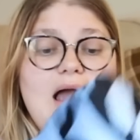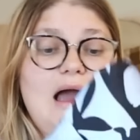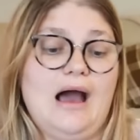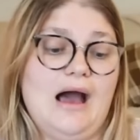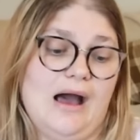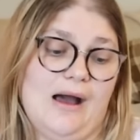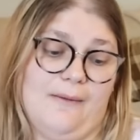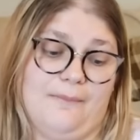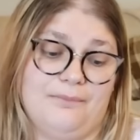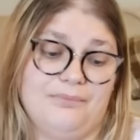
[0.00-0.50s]

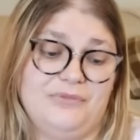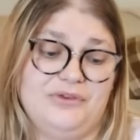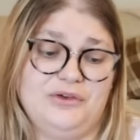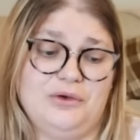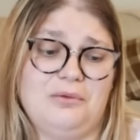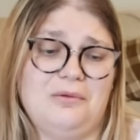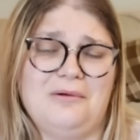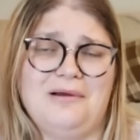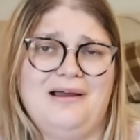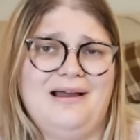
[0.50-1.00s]
Um,
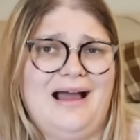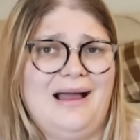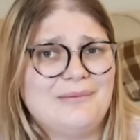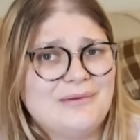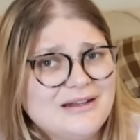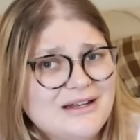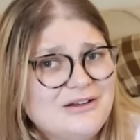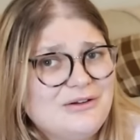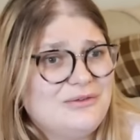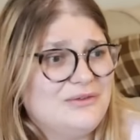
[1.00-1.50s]
so I'm
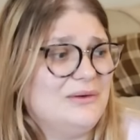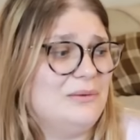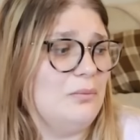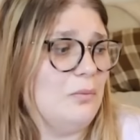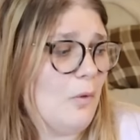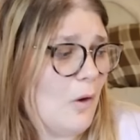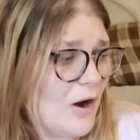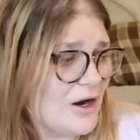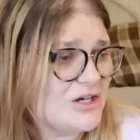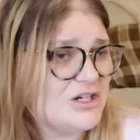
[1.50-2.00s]
gonna do
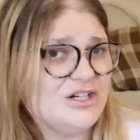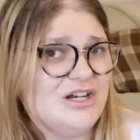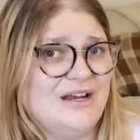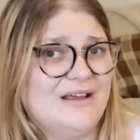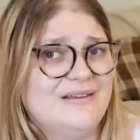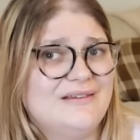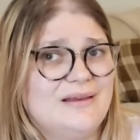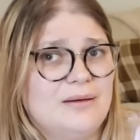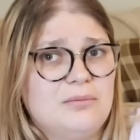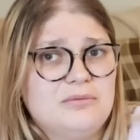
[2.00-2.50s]
some
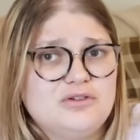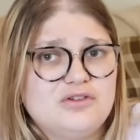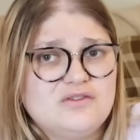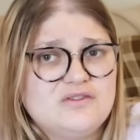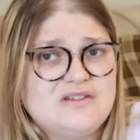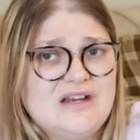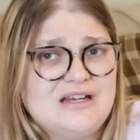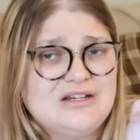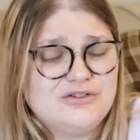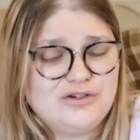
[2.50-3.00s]
washing, some
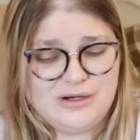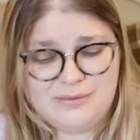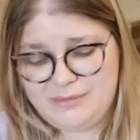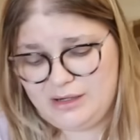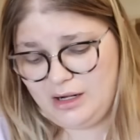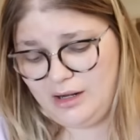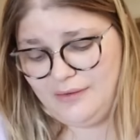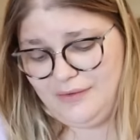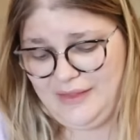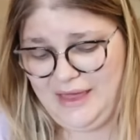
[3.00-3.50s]
stain
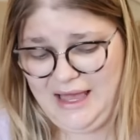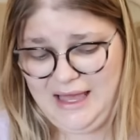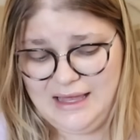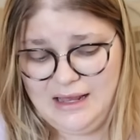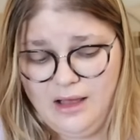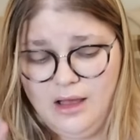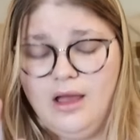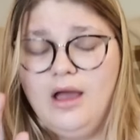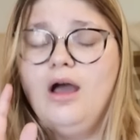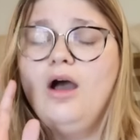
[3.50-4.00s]
treatment on that.
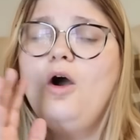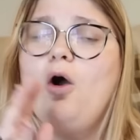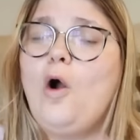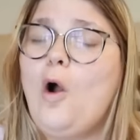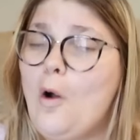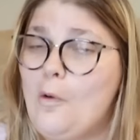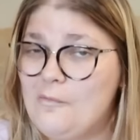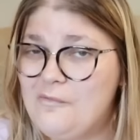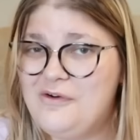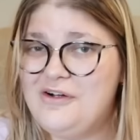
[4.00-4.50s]

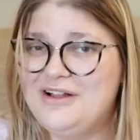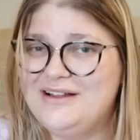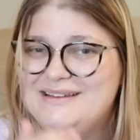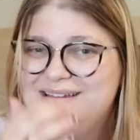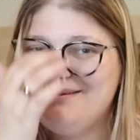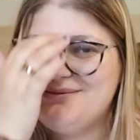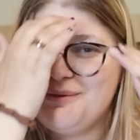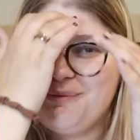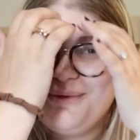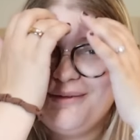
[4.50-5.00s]

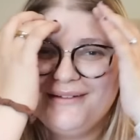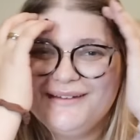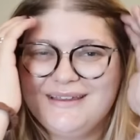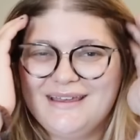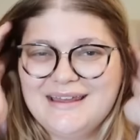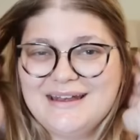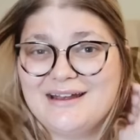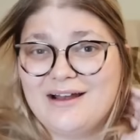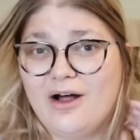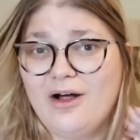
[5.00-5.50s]
Hopefully we'll be able to
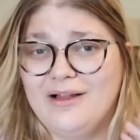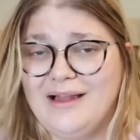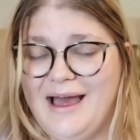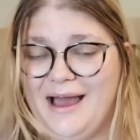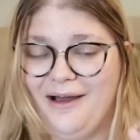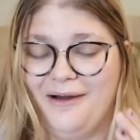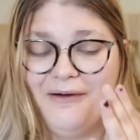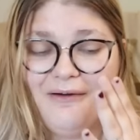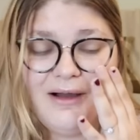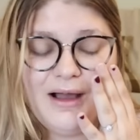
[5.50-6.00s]
get it all
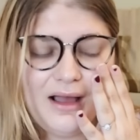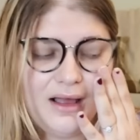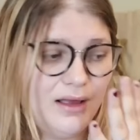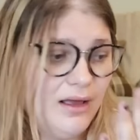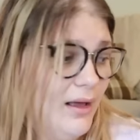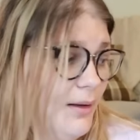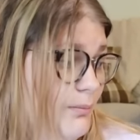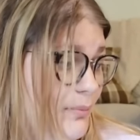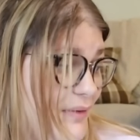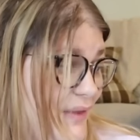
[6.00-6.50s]
out.
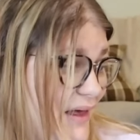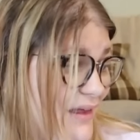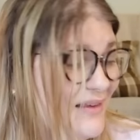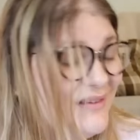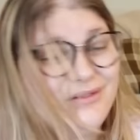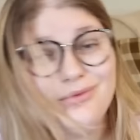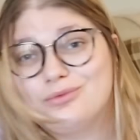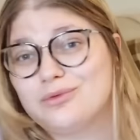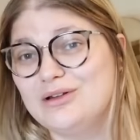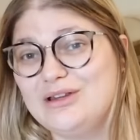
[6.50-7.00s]
But that's
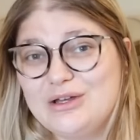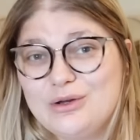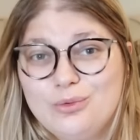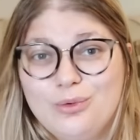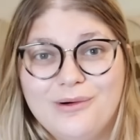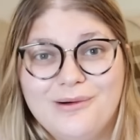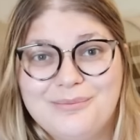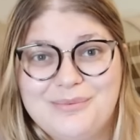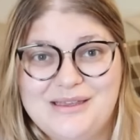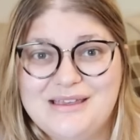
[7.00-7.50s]
a really
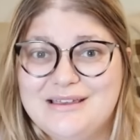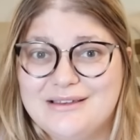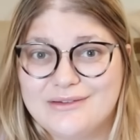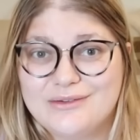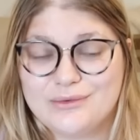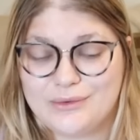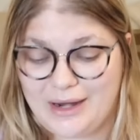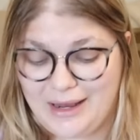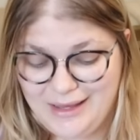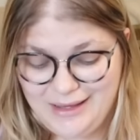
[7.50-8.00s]
cool
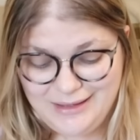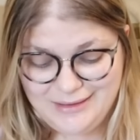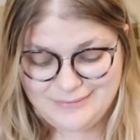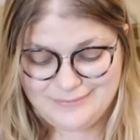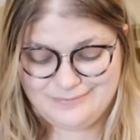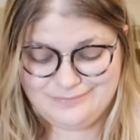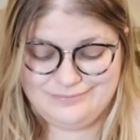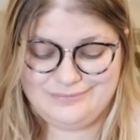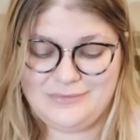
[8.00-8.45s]
piece, right?